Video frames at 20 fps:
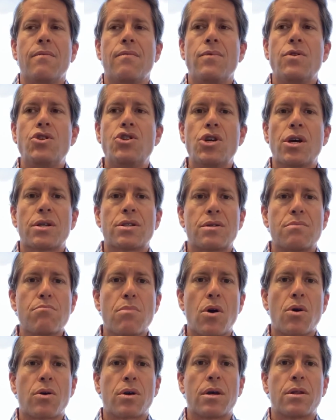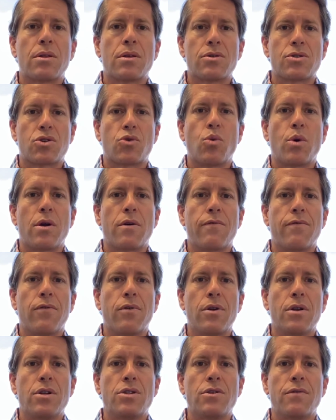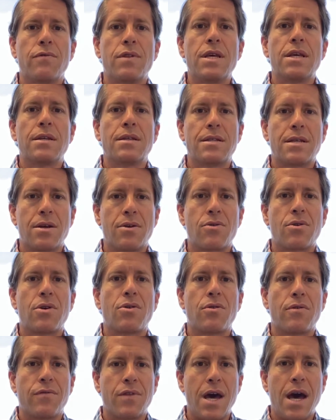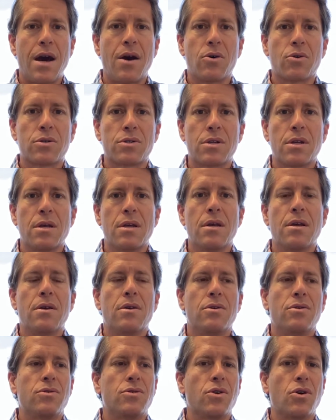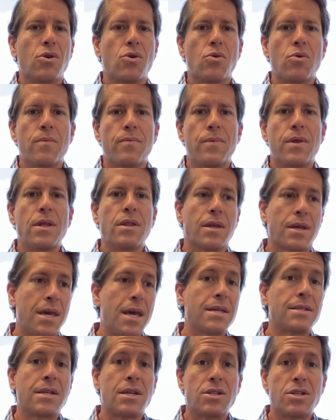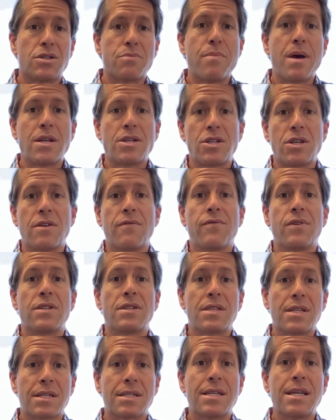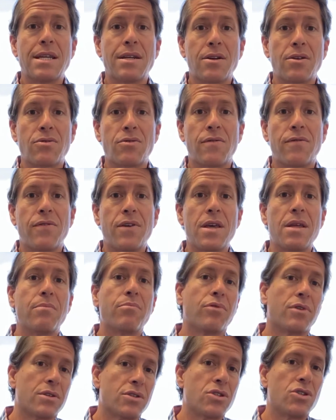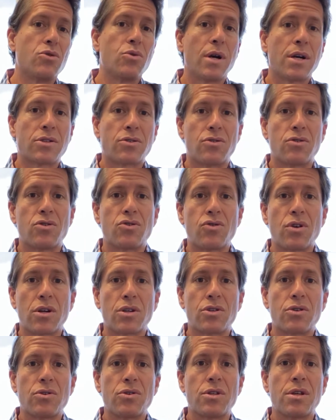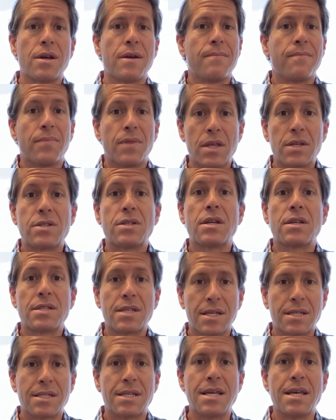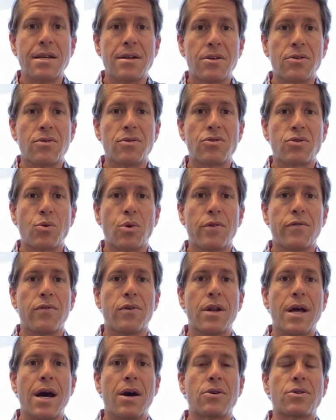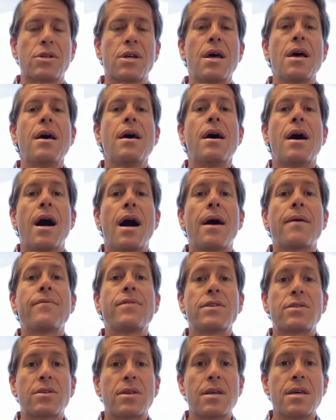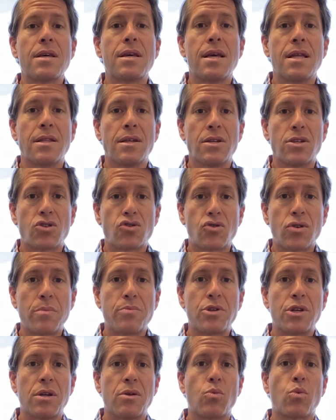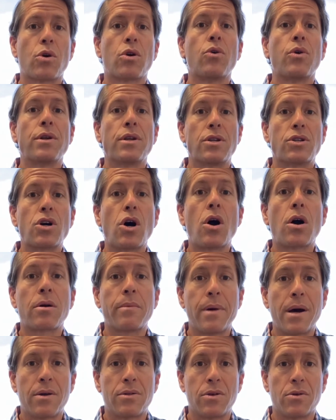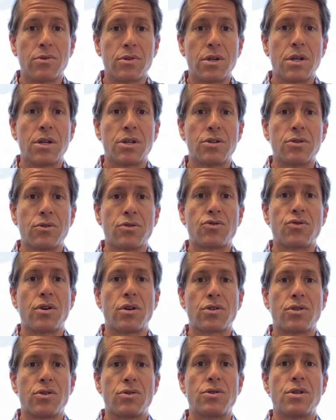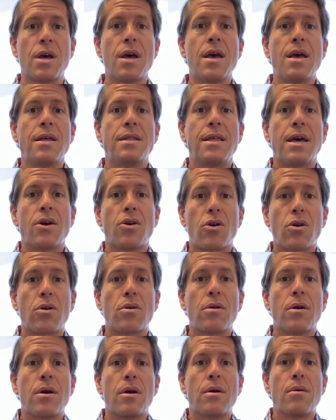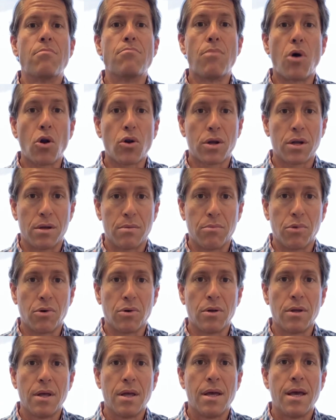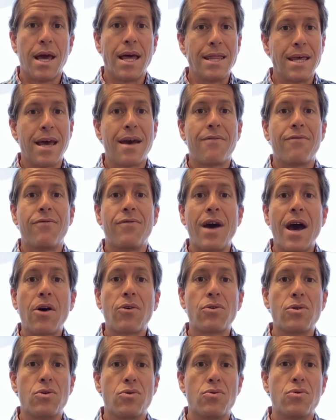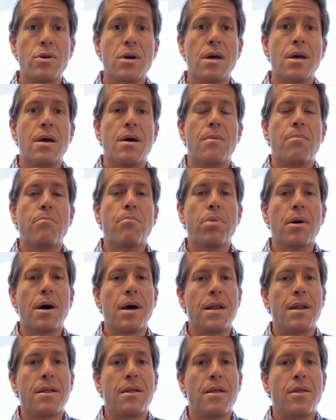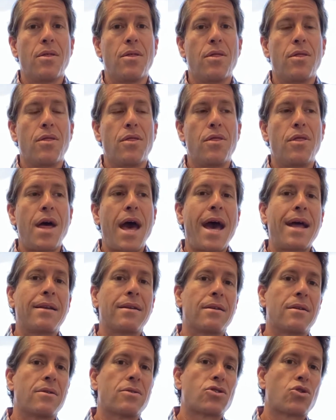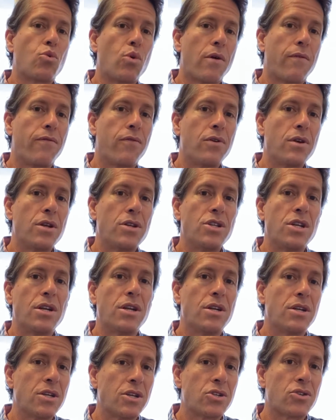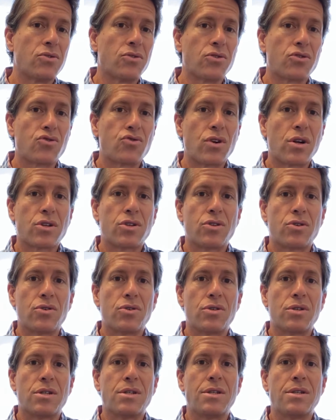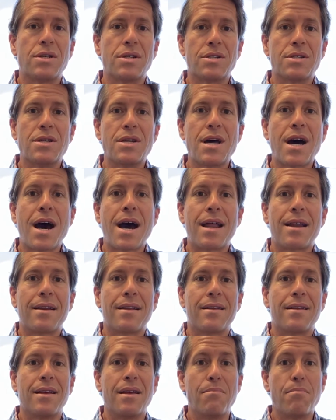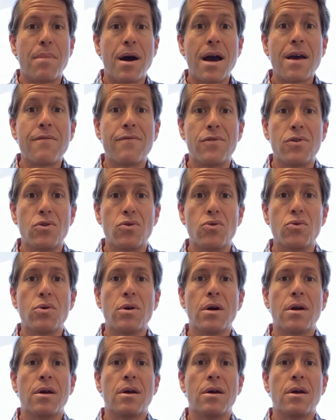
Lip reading: just market the square footage of the interior of the house. So in the case I just mentioned, if it's 1,600 feet plus two extra structures, this is a 1,600 square foot house. Obviously, in the description, we're going to talk about those additional structures. They are marketable and they have value, but that square footage and additional structures does not, in my view,